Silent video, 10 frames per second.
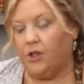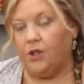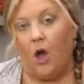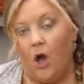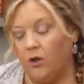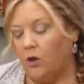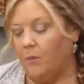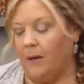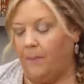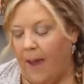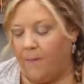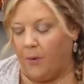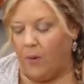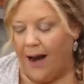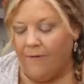salt, a little bit of
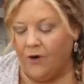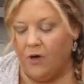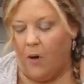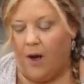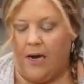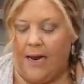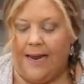pepper, whatever you want